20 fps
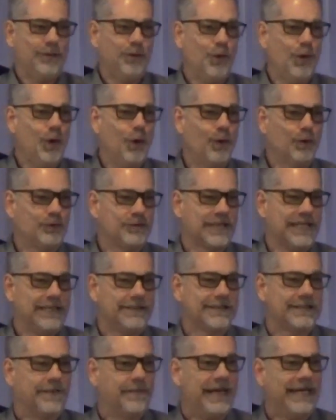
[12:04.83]
Woo!
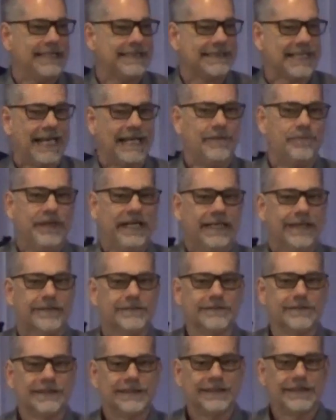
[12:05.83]
Can somebody say amen?
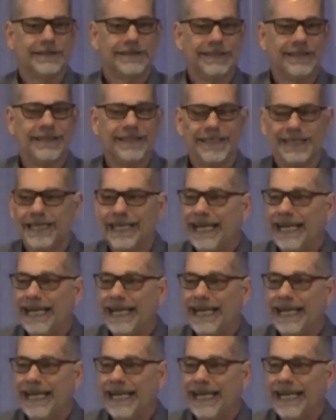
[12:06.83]
amen?